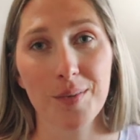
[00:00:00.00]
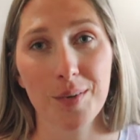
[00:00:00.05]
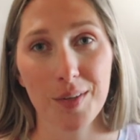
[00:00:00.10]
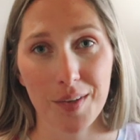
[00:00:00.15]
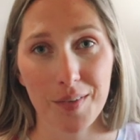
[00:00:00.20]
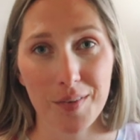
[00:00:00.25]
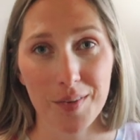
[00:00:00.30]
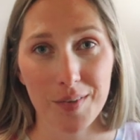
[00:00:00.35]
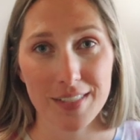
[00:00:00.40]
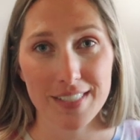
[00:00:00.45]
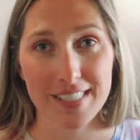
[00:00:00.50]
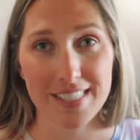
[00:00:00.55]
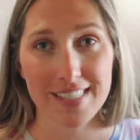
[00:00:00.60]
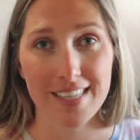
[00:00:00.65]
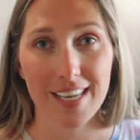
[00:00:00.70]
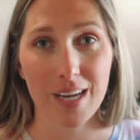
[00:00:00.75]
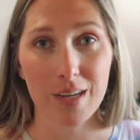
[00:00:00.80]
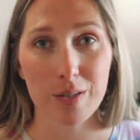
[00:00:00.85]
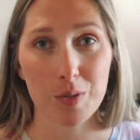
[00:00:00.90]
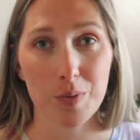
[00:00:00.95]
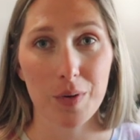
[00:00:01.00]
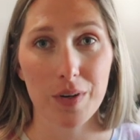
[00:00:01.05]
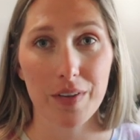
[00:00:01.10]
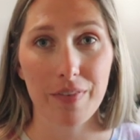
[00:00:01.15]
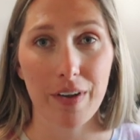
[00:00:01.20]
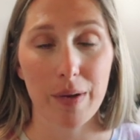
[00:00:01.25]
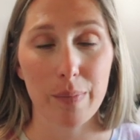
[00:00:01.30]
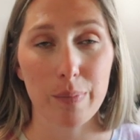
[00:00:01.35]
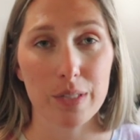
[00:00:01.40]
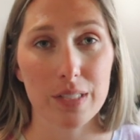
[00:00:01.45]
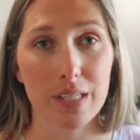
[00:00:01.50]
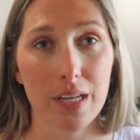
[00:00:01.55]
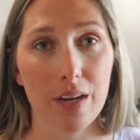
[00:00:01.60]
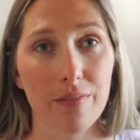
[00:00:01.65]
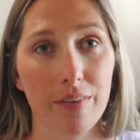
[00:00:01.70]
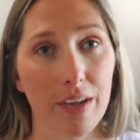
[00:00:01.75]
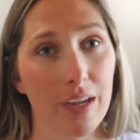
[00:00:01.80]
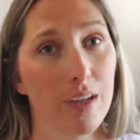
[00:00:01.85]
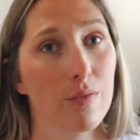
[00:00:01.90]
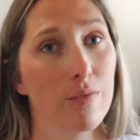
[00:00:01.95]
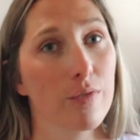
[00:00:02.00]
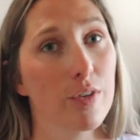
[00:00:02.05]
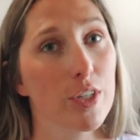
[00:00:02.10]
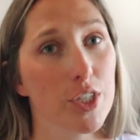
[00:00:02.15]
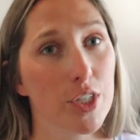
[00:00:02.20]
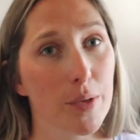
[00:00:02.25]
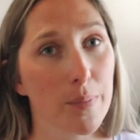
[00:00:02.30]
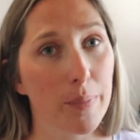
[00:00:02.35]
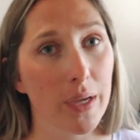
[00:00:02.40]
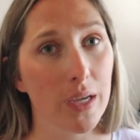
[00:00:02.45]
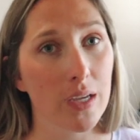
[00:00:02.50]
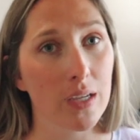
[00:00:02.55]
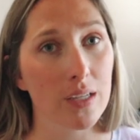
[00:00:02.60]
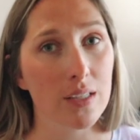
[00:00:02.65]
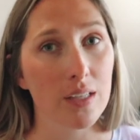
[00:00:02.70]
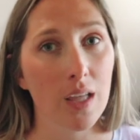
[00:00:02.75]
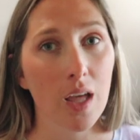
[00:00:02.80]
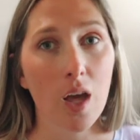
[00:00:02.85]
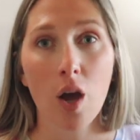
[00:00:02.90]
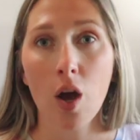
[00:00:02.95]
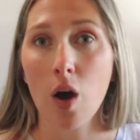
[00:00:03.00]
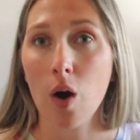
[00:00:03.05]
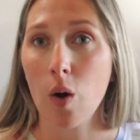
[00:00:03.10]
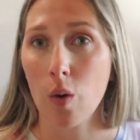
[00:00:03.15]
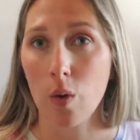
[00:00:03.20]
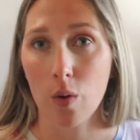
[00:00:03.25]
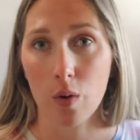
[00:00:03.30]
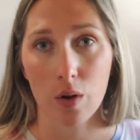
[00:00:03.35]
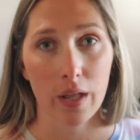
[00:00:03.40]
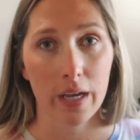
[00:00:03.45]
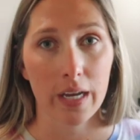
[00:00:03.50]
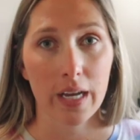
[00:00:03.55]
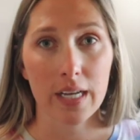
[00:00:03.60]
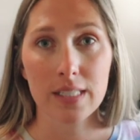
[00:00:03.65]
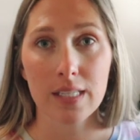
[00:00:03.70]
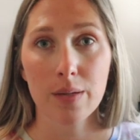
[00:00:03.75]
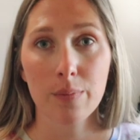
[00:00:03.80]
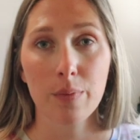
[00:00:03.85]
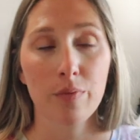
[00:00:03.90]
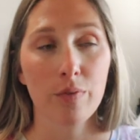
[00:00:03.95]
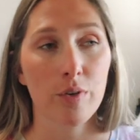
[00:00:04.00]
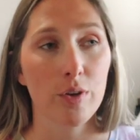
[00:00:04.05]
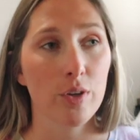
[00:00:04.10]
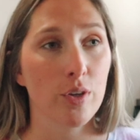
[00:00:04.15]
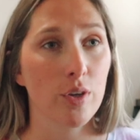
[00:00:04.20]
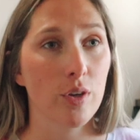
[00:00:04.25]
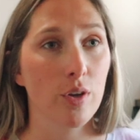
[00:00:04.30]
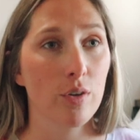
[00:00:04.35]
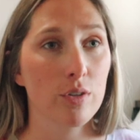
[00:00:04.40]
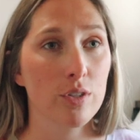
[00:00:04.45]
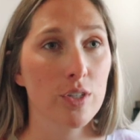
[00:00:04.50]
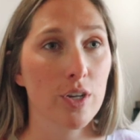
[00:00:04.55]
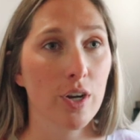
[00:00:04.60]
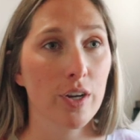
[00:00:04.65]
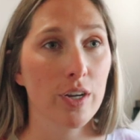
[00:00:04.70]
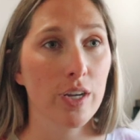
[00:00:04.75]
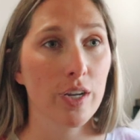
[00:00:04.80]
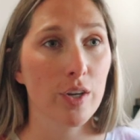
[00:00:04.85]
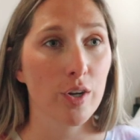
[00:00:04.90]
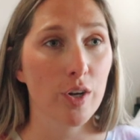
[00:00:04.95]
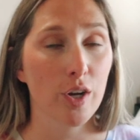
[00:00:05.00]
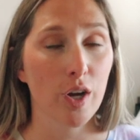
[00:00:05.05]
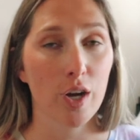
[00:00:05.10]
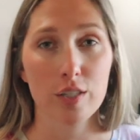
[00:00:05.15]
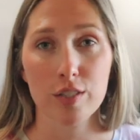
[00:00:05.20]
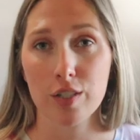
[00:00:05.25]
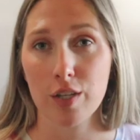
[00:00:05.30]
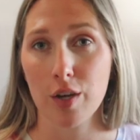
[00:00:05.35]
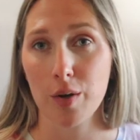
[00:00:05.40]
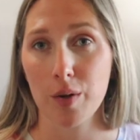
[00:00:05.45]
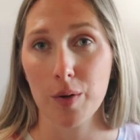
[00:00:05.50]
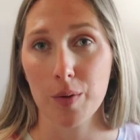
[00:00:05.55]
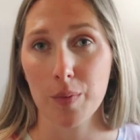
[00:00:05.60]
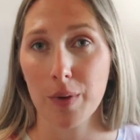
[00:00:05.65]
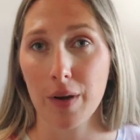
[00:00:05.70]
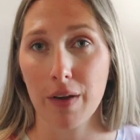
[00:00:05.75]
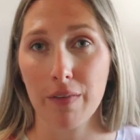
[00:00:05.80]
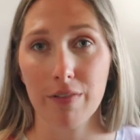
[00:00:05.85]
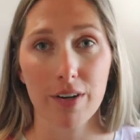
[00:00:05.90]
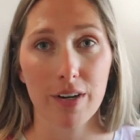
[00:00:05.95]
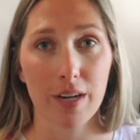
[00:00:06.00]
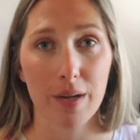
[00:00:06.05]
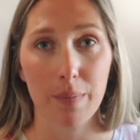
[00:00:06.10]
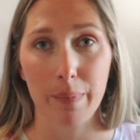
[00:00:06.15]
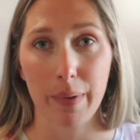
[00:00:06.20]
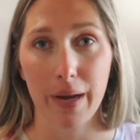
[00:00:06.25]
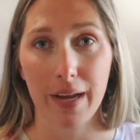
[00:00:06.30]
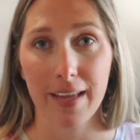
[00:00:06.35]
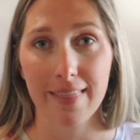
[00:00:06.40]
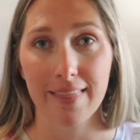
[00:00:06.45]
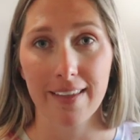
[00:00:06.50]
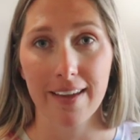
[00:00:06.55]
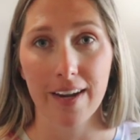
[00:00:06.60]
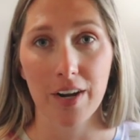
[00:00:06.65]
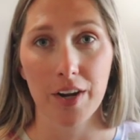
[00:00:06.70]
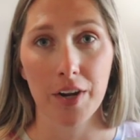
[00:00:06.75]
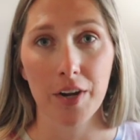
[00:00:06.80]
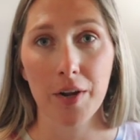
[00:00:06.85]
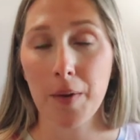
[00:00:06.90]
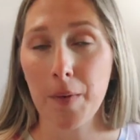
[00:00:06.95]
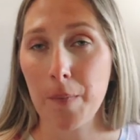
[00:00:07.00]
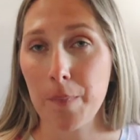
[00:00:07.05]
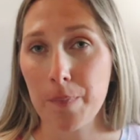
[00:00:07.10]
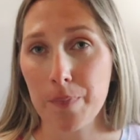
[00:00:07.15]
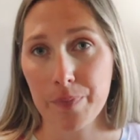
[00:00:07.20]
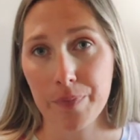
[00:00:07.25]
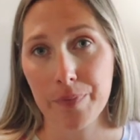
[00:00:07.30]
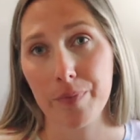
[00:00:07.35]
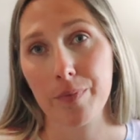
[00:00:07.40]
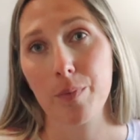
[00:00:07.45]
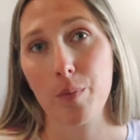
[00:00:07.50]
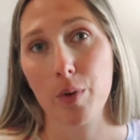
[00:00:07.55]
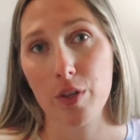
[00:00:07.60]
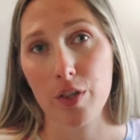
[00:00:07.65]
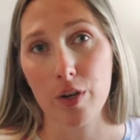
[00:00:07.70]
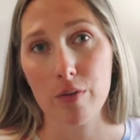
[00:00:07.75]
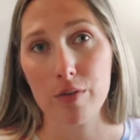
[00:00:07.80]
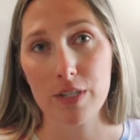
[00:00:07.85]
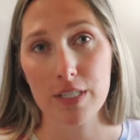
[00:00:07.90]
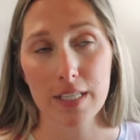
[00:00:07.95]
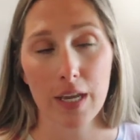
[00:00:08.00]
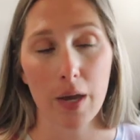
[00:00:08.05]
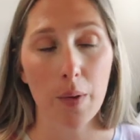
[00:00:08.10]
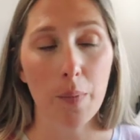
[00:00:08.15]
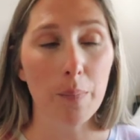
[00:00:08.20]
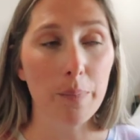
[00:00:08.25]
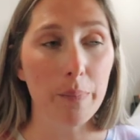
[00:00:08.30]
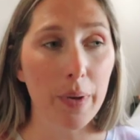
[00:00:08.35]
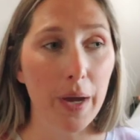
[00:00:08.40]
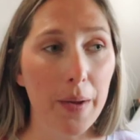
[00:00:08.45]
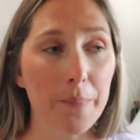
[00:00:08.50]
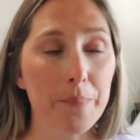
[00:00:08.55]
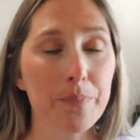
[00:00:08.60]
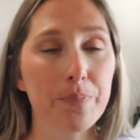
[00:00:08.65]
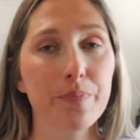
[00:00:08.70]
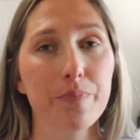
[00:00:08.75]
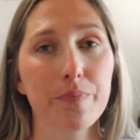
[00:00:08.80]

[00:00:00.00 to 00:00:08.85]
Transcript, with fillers: will give you a discount 25% off and free shipping. Or like I said before, you could go to Target or Costco or whatever and buy it there with no discount. But